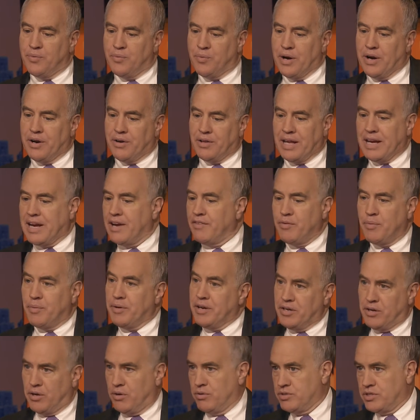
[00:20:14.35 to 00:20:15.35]
where like
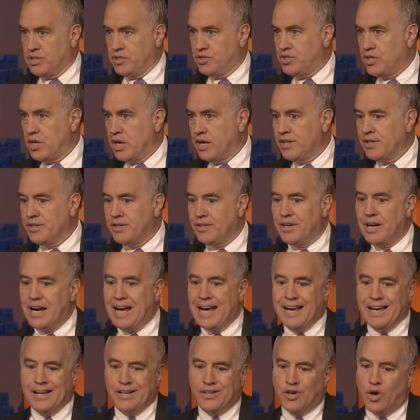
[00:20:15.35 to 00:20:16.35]
everybody knows each other
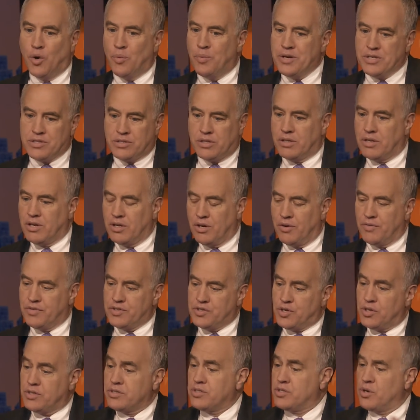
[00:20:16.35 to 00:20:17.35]
and nobody's looking over the
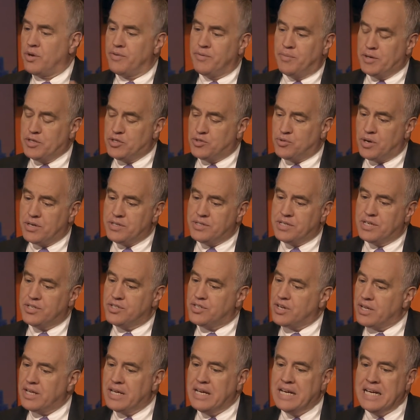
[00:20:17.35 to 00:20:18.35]
shoulders, everybody's trusting each
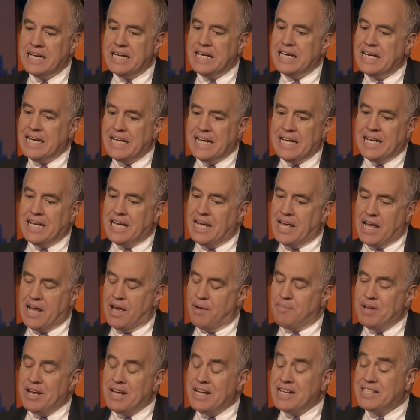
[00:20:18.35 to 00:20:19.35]
other, I
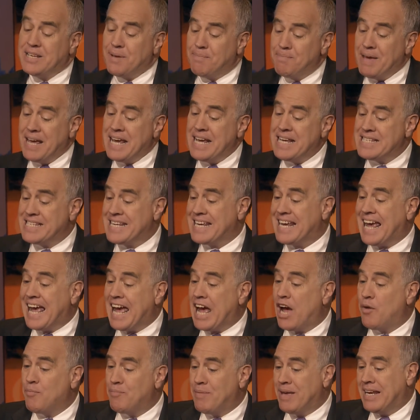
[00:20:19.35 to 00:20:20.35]
mean, it's amazing
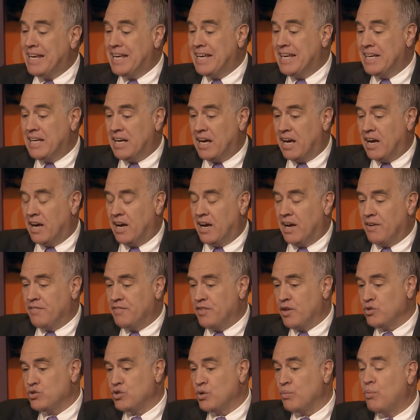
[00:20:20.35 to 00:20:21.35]
how many uh, of
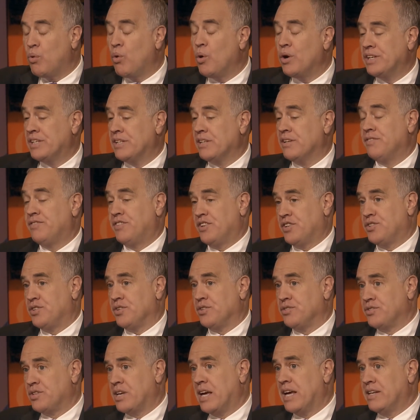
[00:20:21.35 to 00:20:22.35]
those appointed
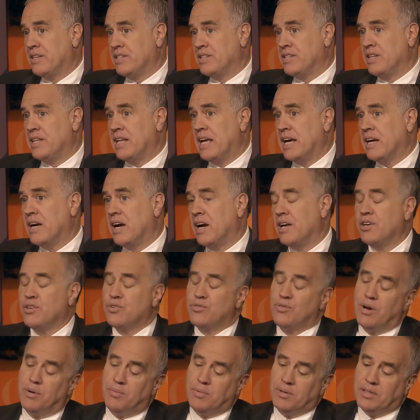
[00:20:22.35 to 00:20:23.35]
officials get into that kind of
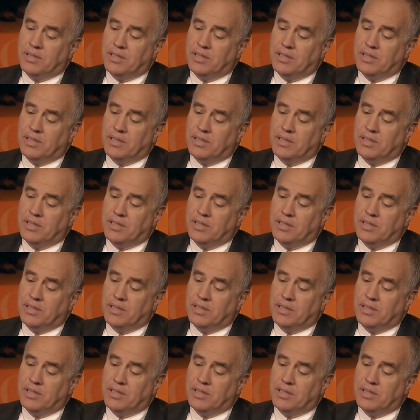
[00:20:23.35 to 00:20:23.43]
trouble. Oof.